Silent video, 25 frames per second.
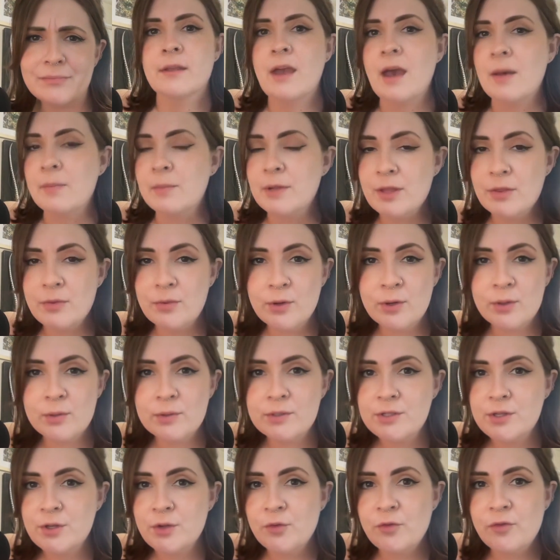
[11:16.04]
Coming through
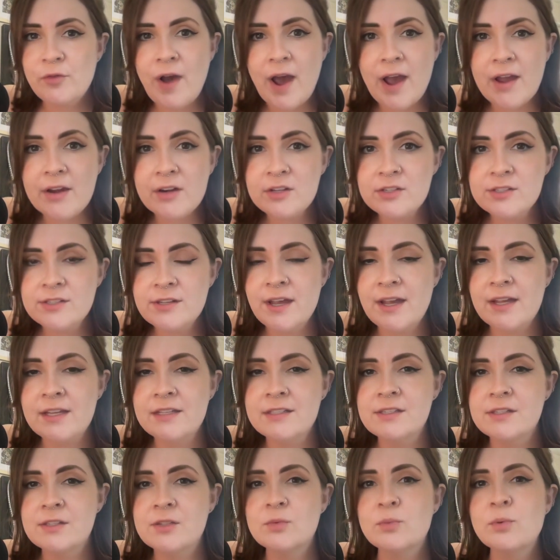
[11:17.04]
into fire
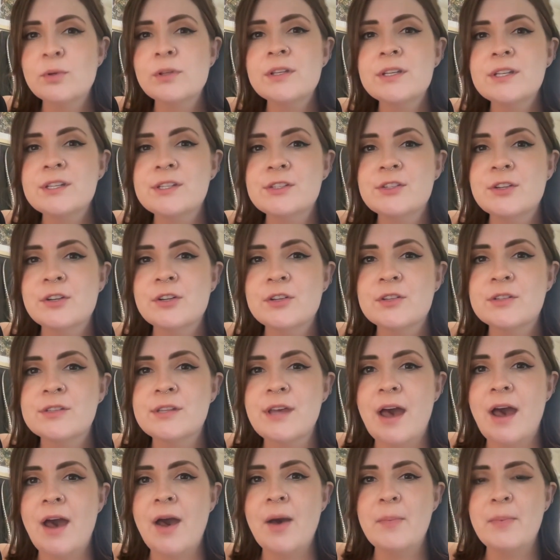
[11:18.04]
signs, this really stirs
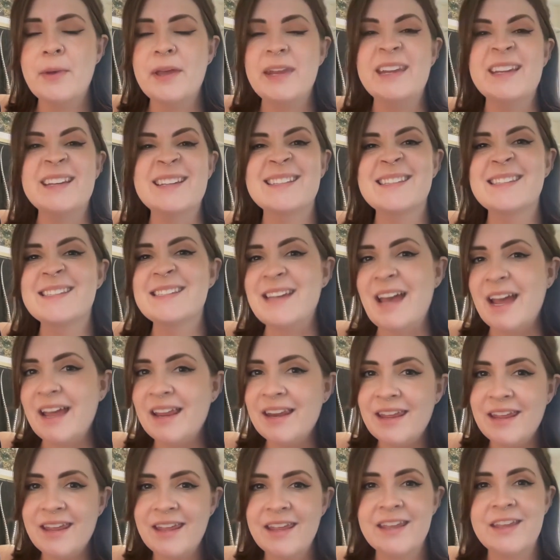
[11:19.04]
up an
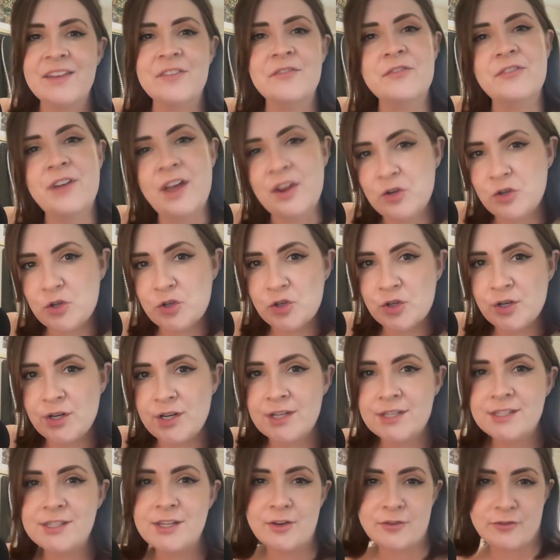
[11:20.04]
exciting,
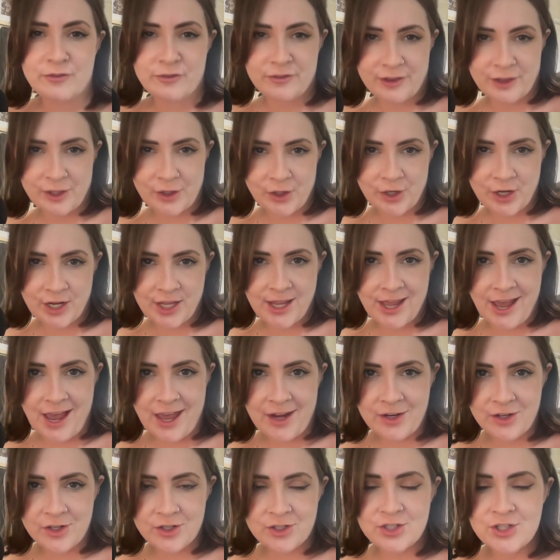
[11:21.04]
adventurous, a flirty
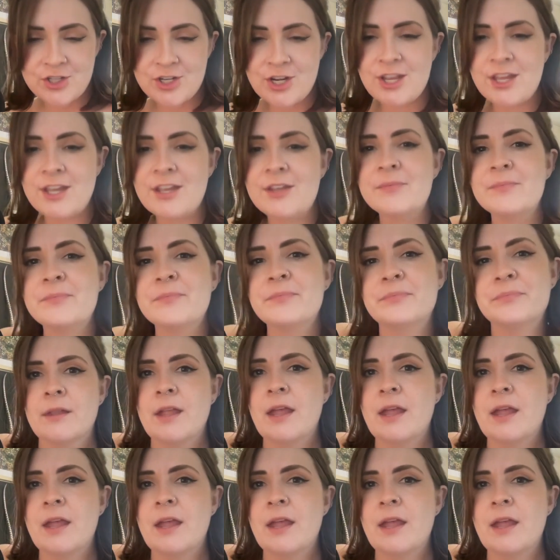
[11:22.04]
energy.